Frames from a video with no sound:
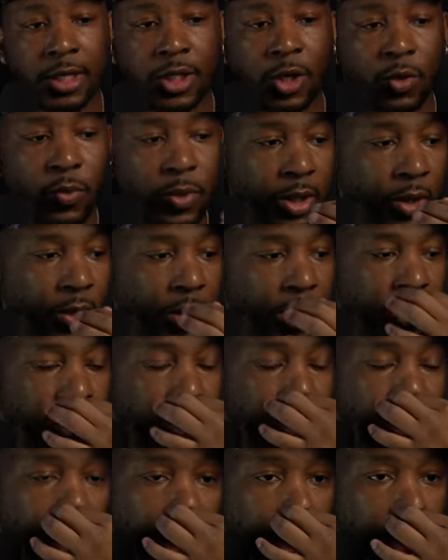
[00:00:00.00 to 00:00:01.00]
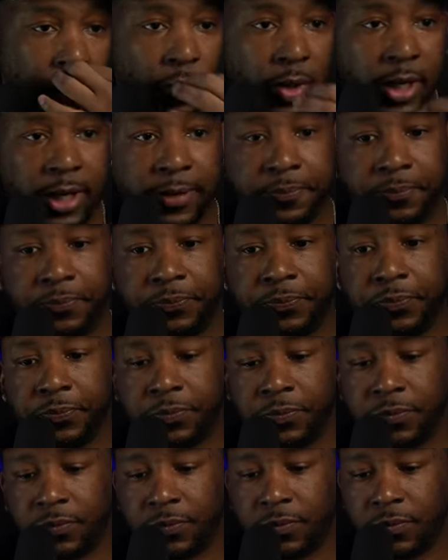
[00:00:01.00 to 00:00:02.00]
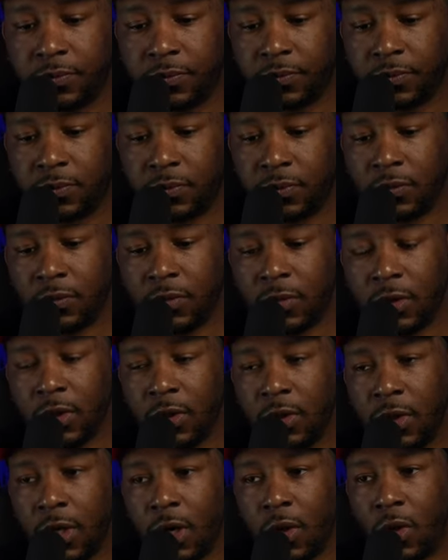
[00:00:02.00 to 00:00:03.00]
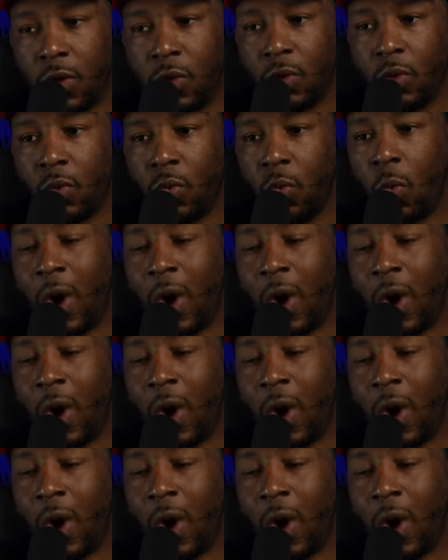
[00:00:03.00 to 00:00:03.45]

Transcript: And so we're gonna get started with, you know,